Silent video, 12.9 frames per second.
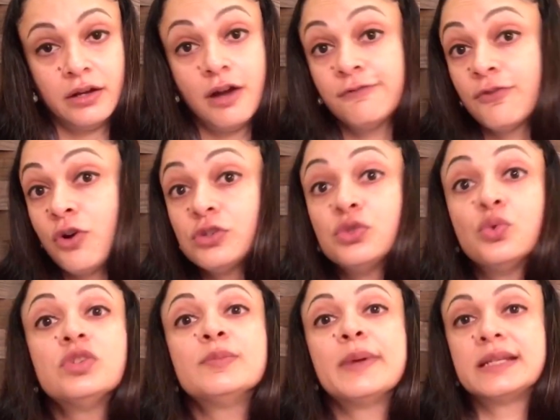Of course,
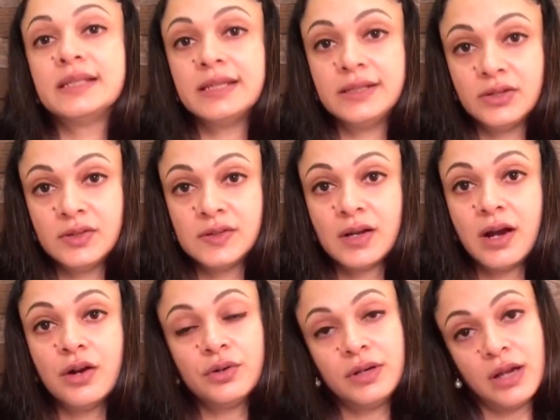no spectators
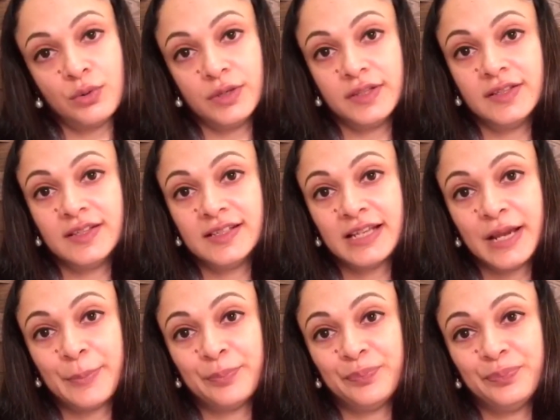are allowed at this
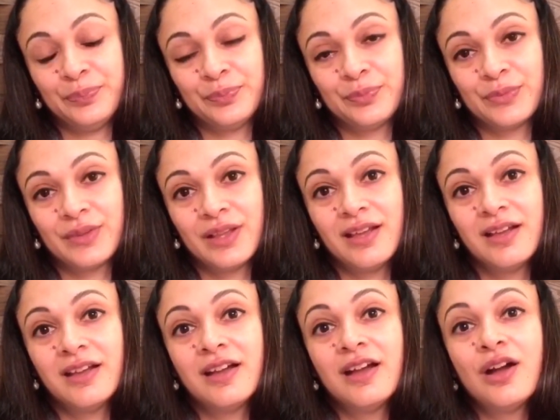time.
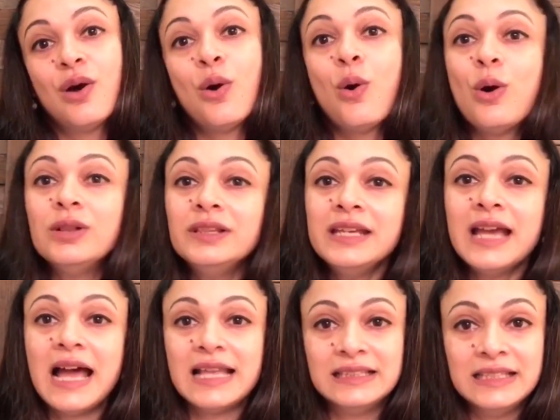All the
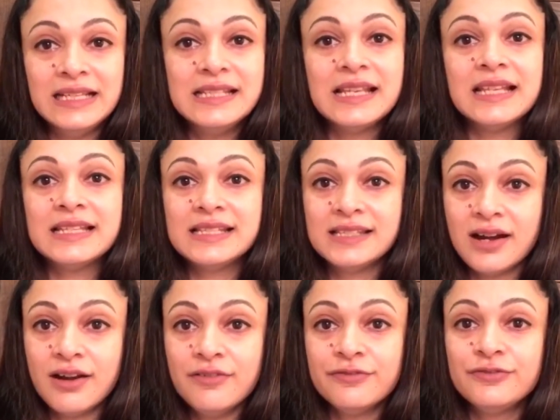athletes and
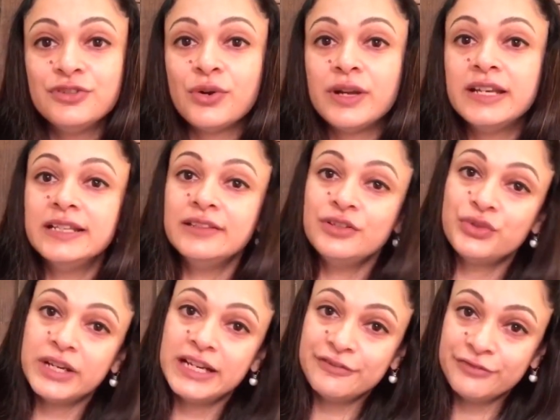staff joining the
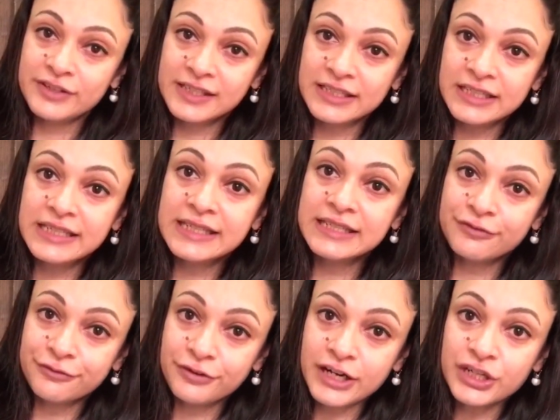training facilities
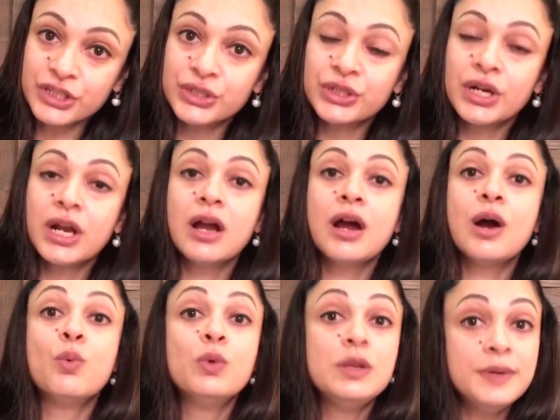afresh
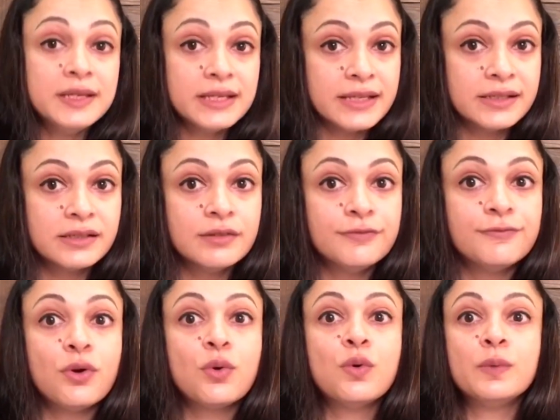will be tested
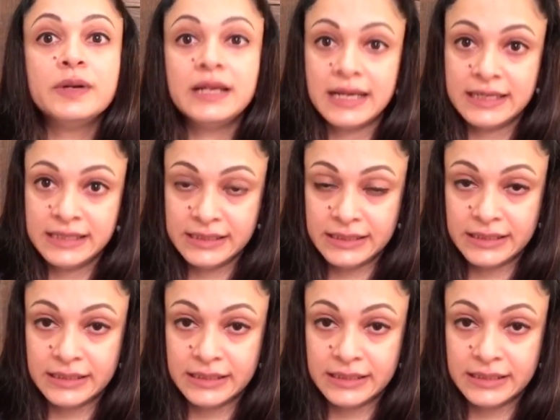for COVID-19.